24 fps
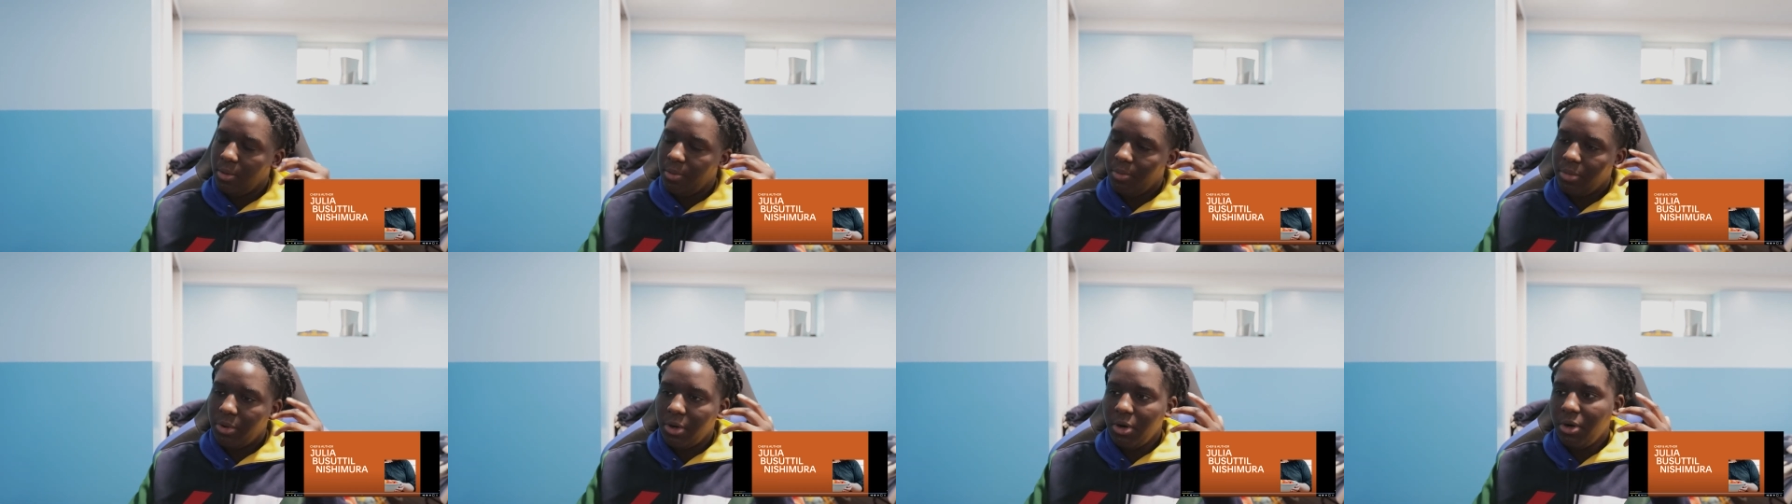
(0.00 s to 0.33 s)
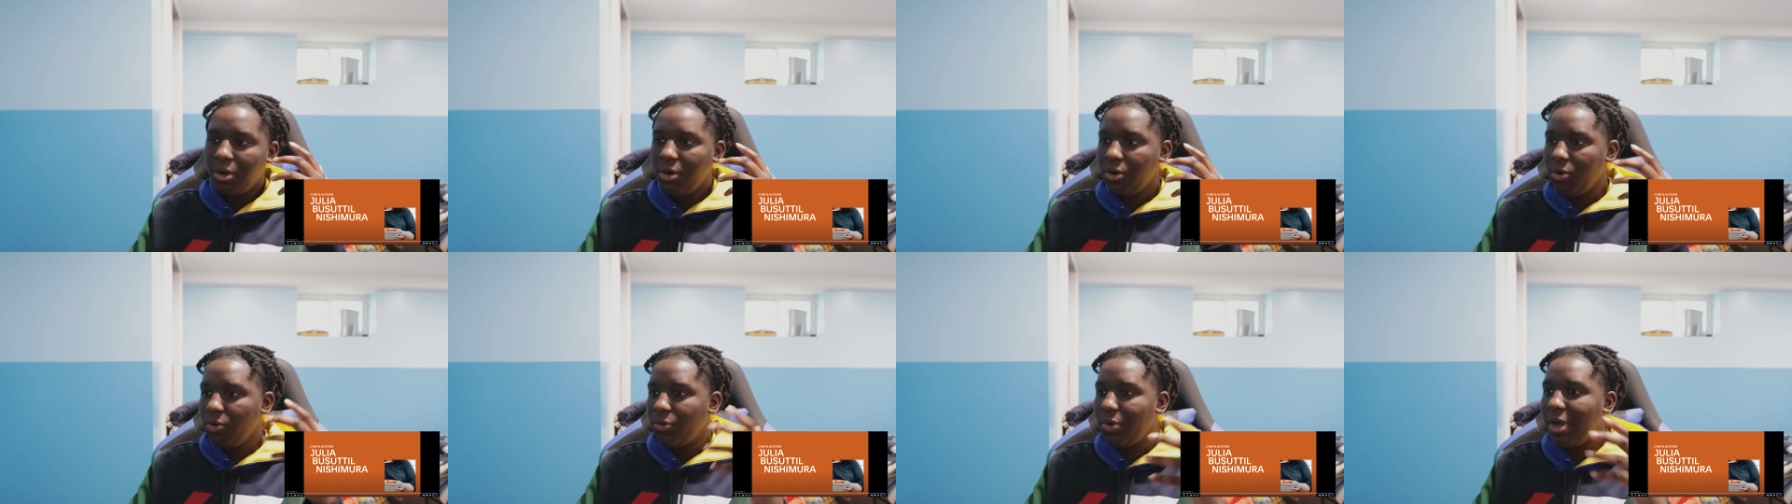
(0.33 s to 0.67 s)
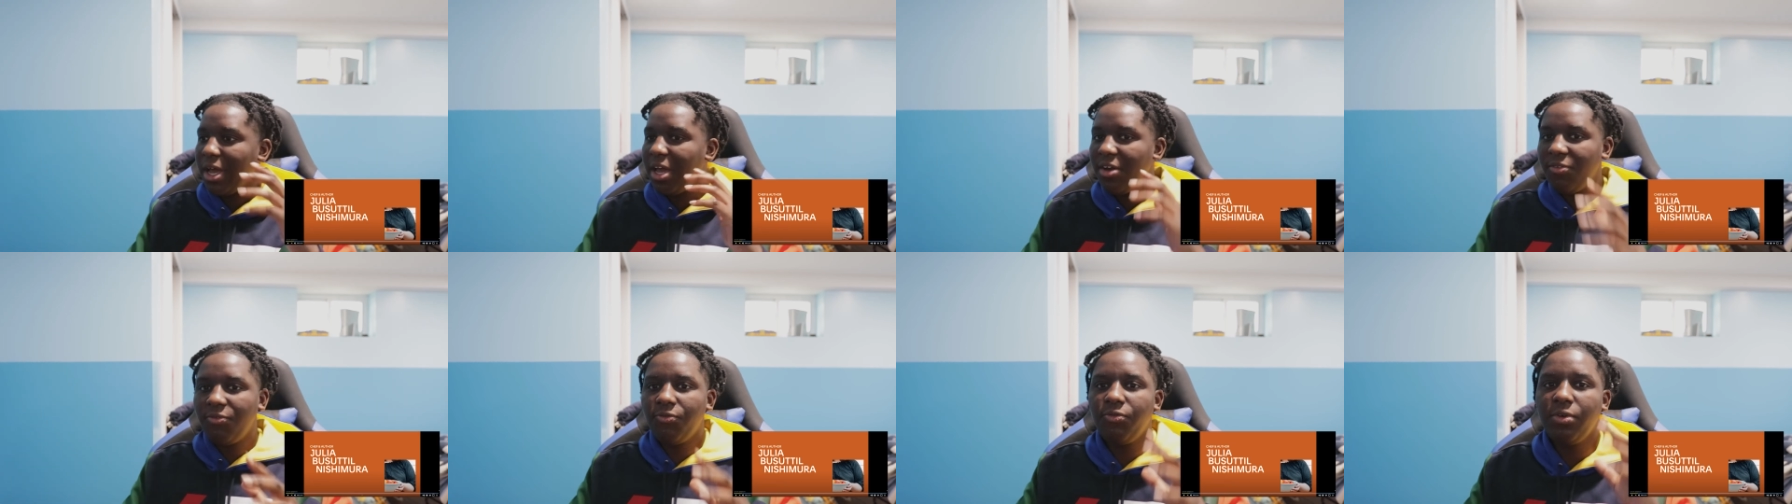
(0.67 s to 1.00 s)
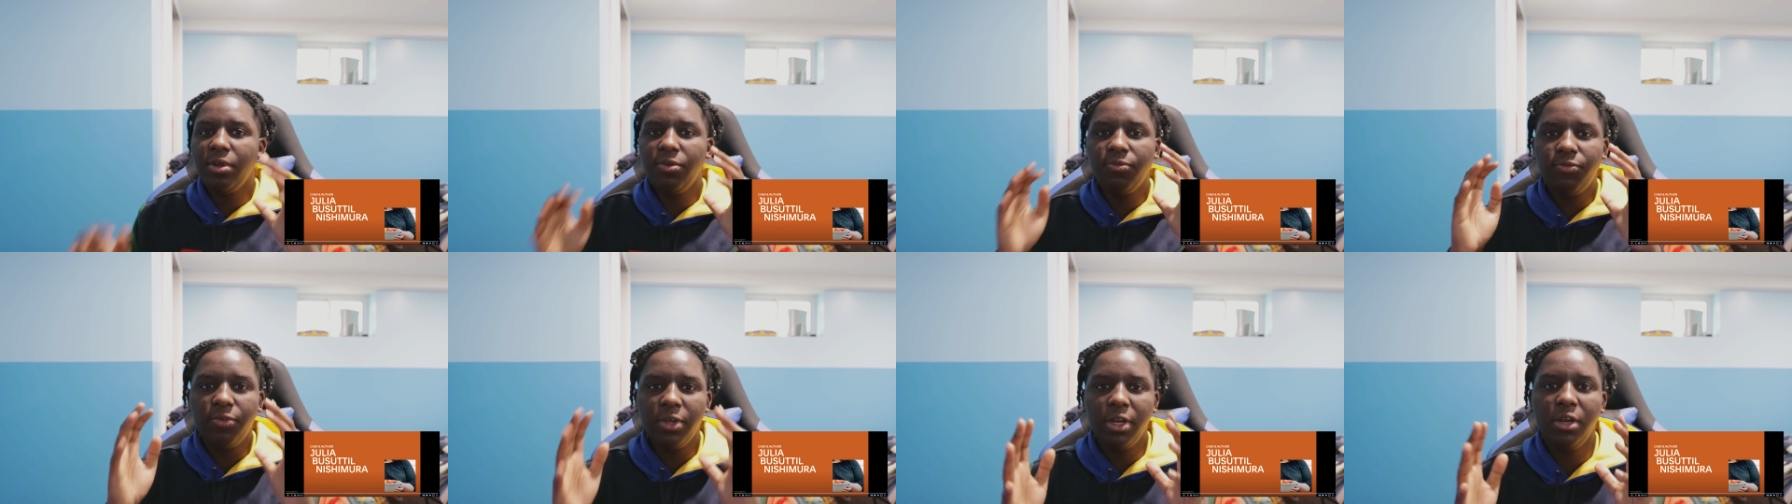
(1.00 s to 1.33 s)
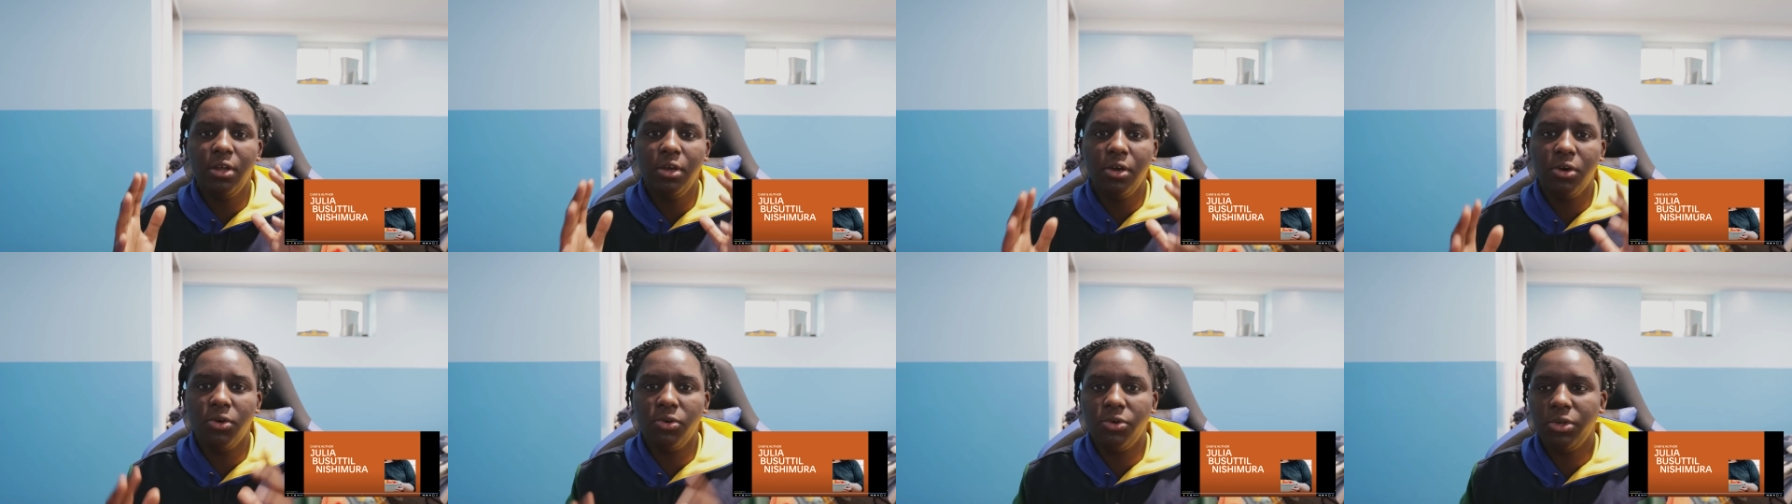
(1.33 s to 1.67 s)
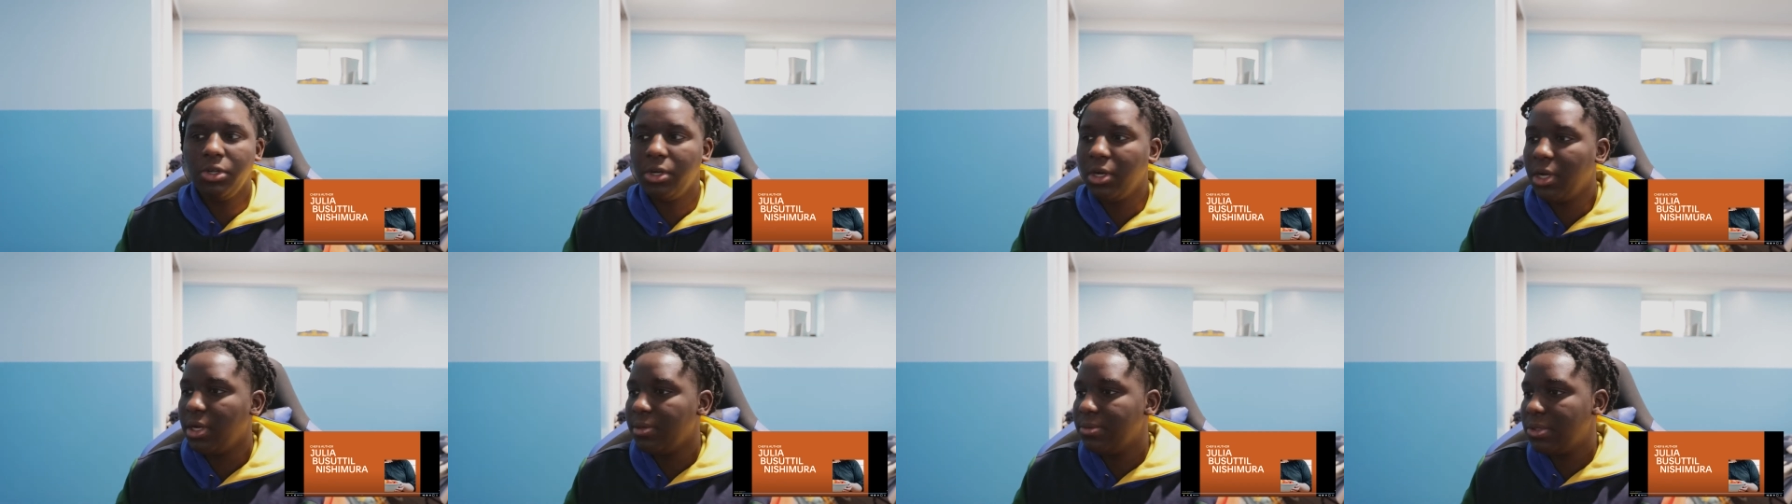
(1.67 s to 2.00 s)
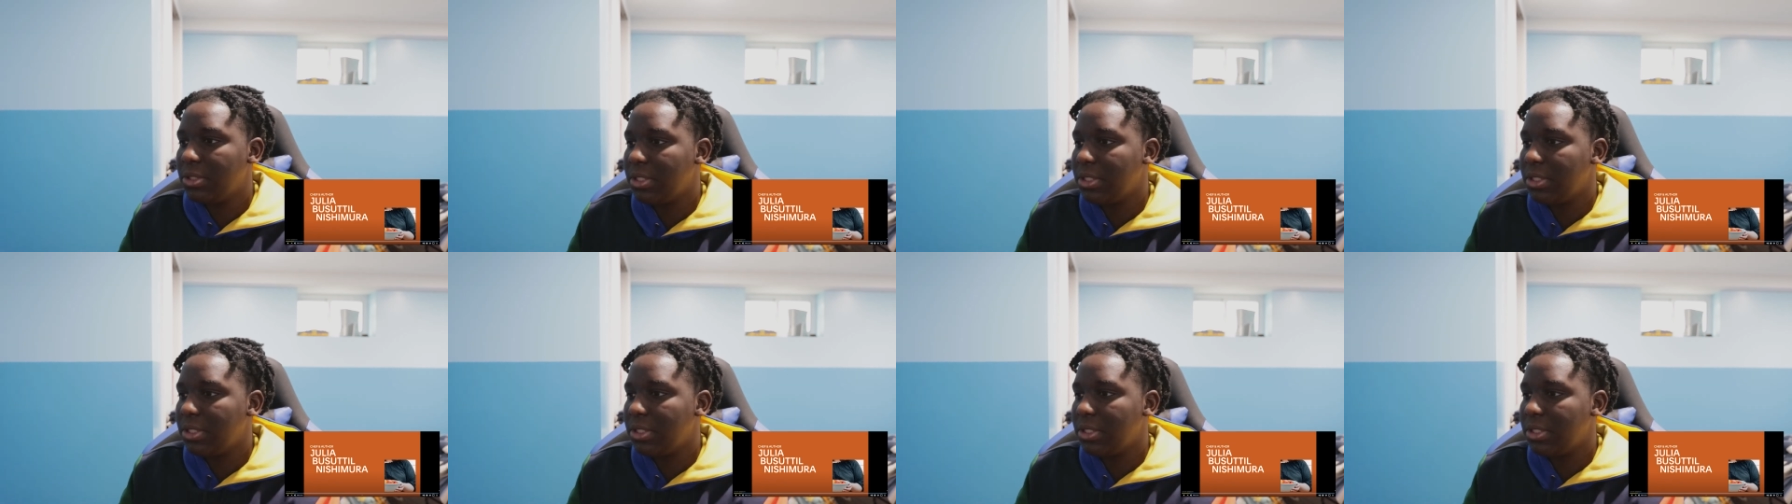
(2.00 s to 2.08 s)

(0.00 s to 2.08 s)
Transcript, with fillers: bro, every video, you know what I'm